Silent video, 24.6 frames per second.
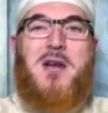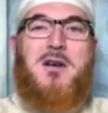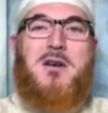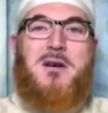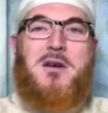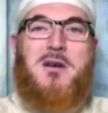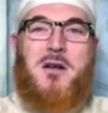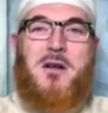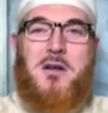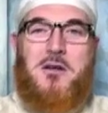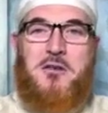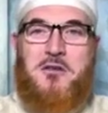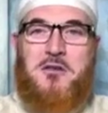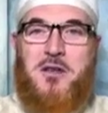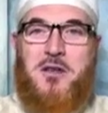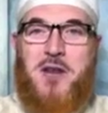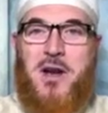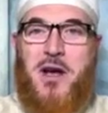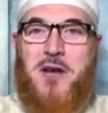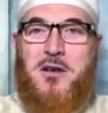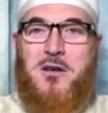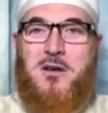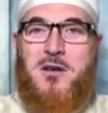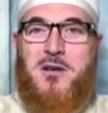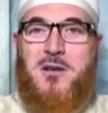
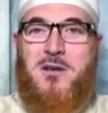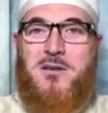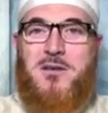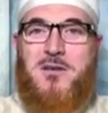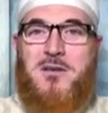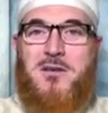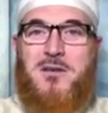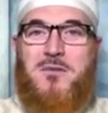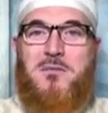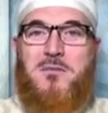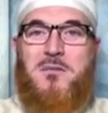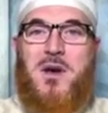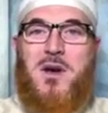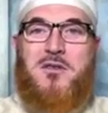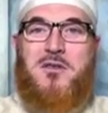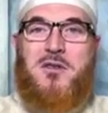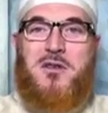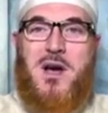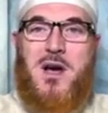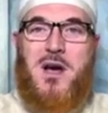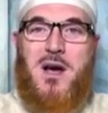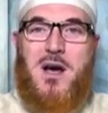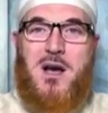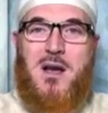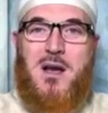Congratulations. Yes.
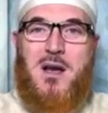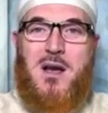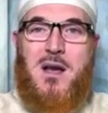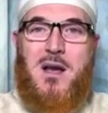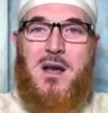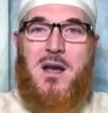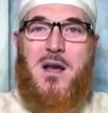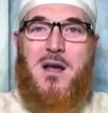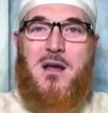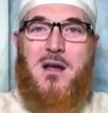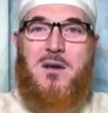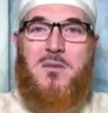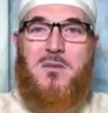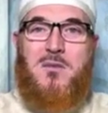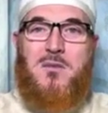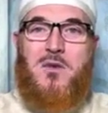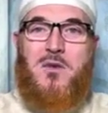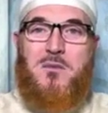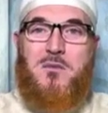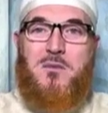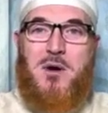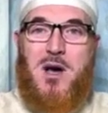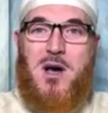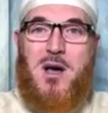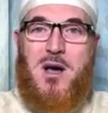MashaAllah.
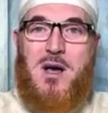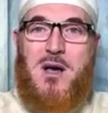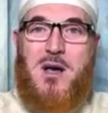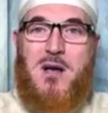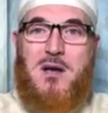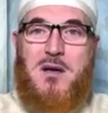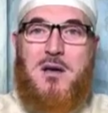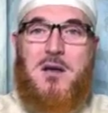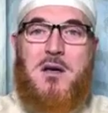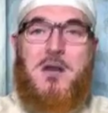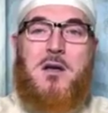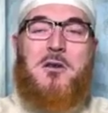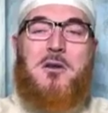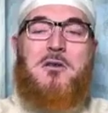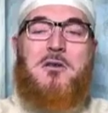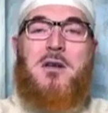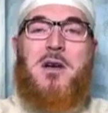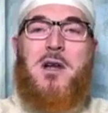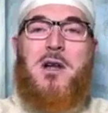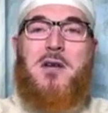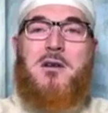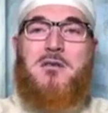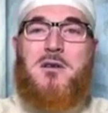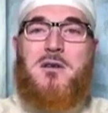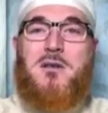Mubarak.
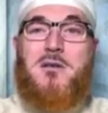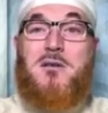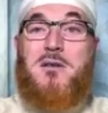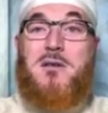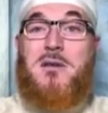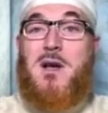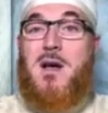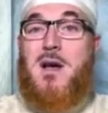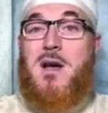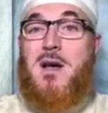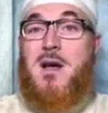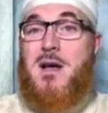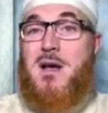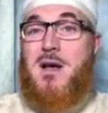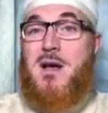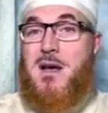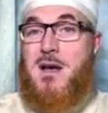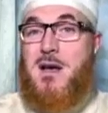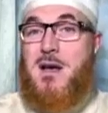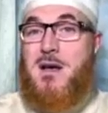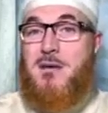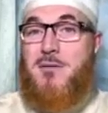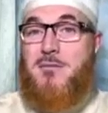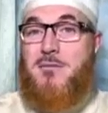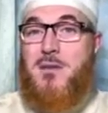Congratulations.
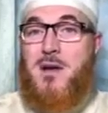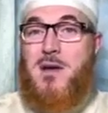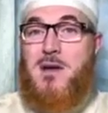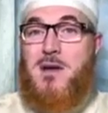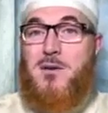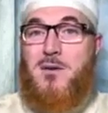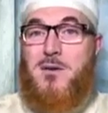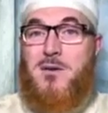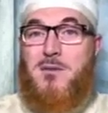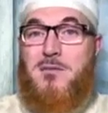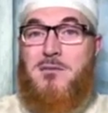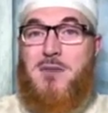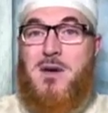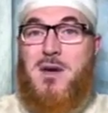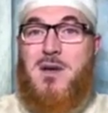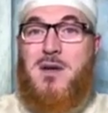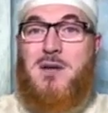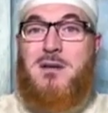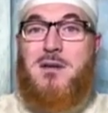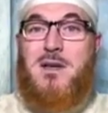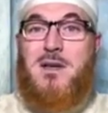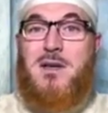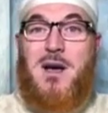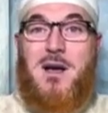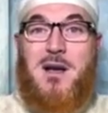And may the
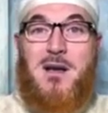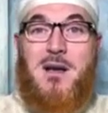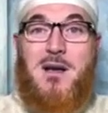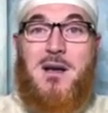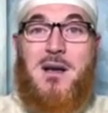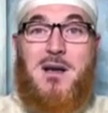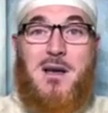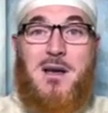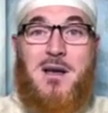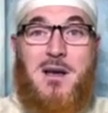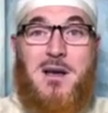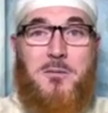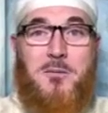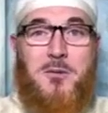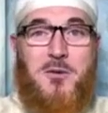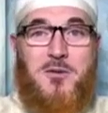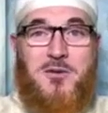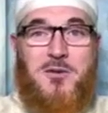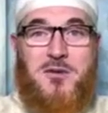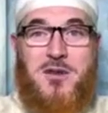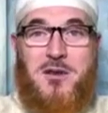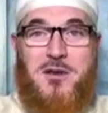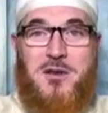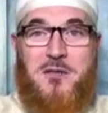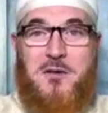Almighty Allah keep you
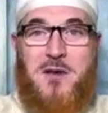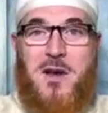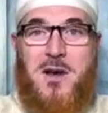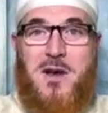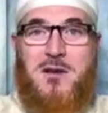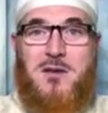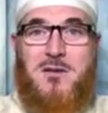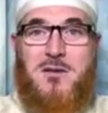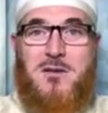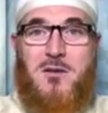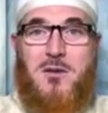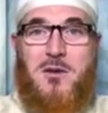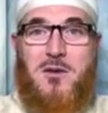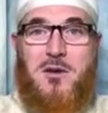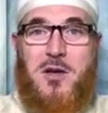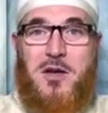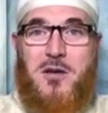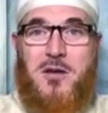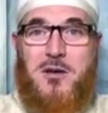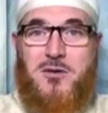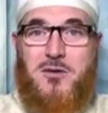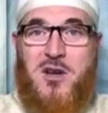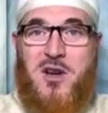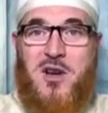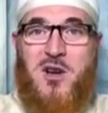steadfast on
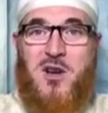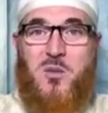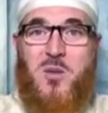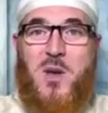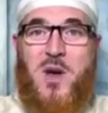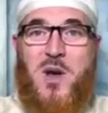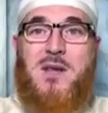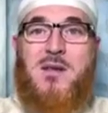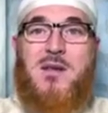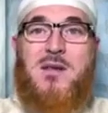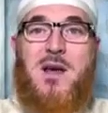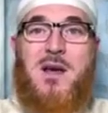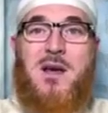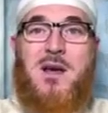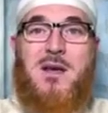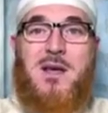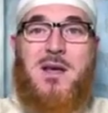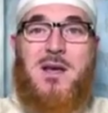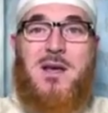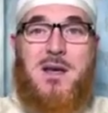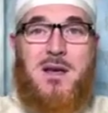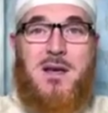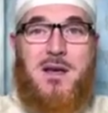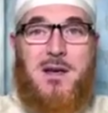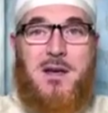His straight path and
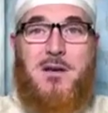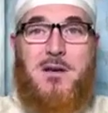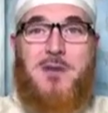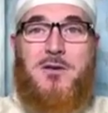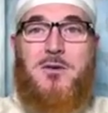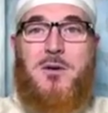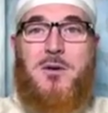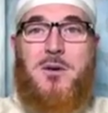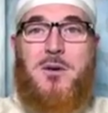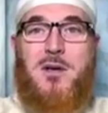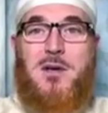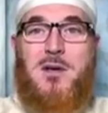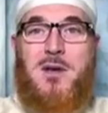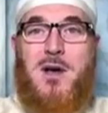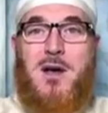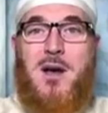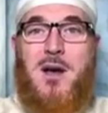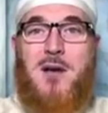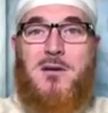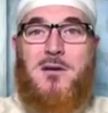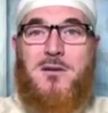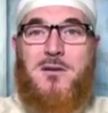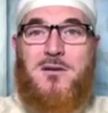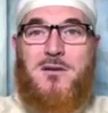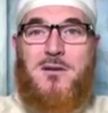increase you in
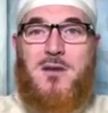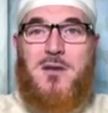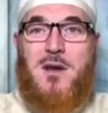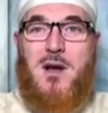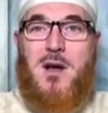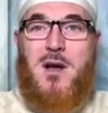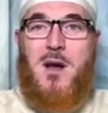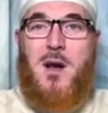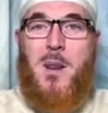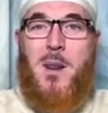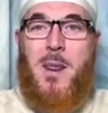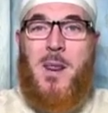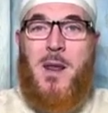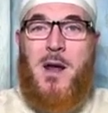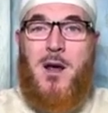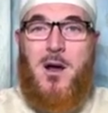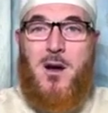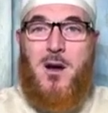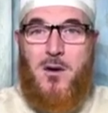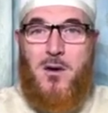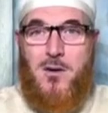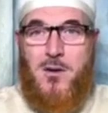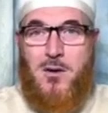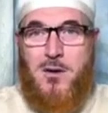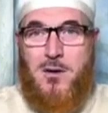guidance.
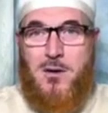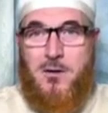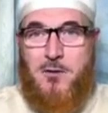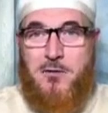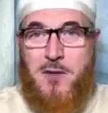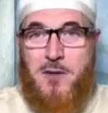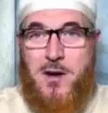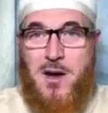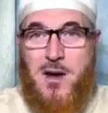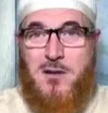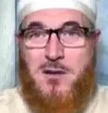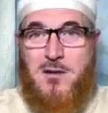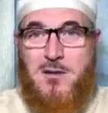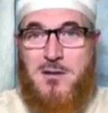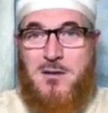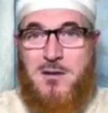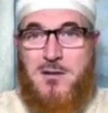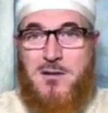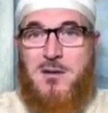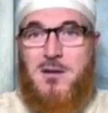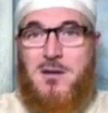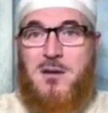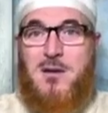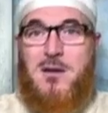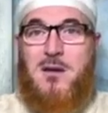All of
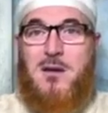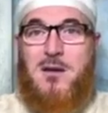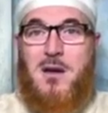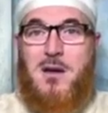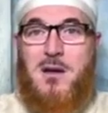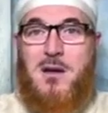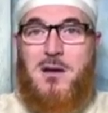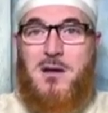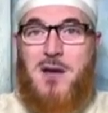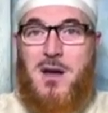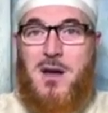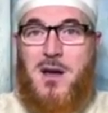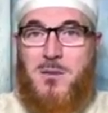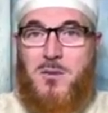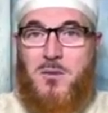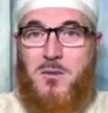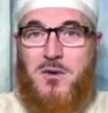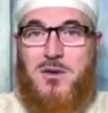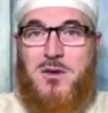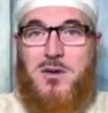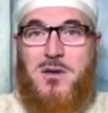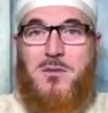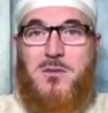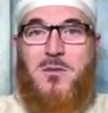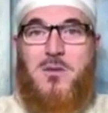us, the entire
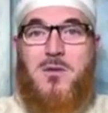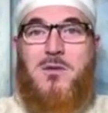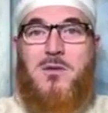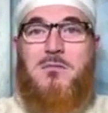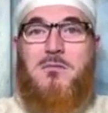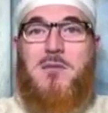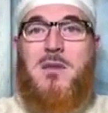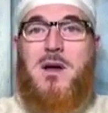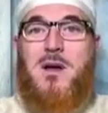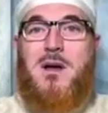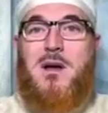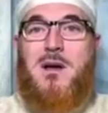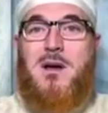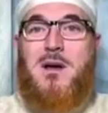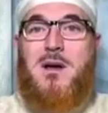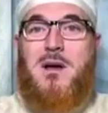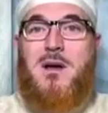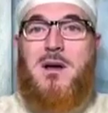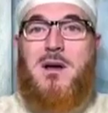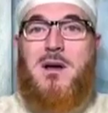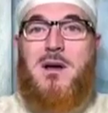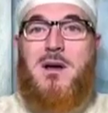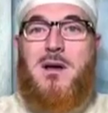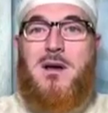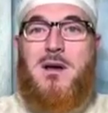Muslim Ummah,
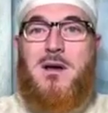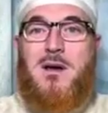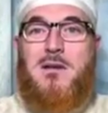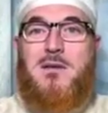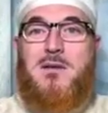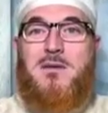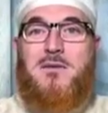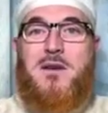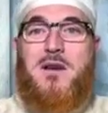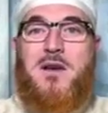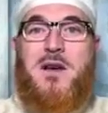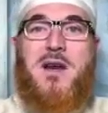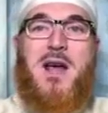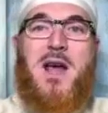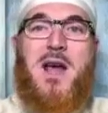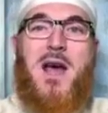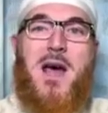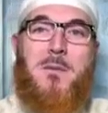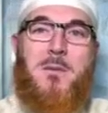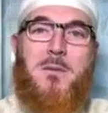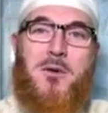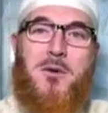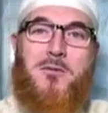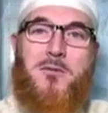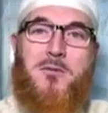is very
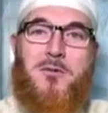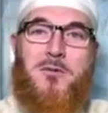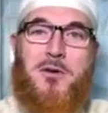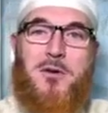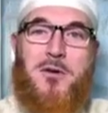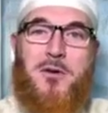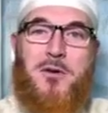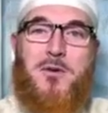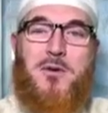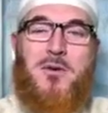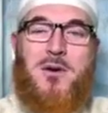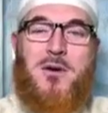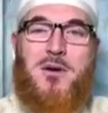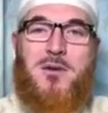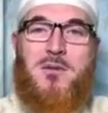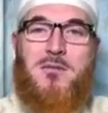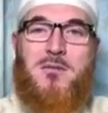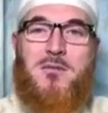happy for you.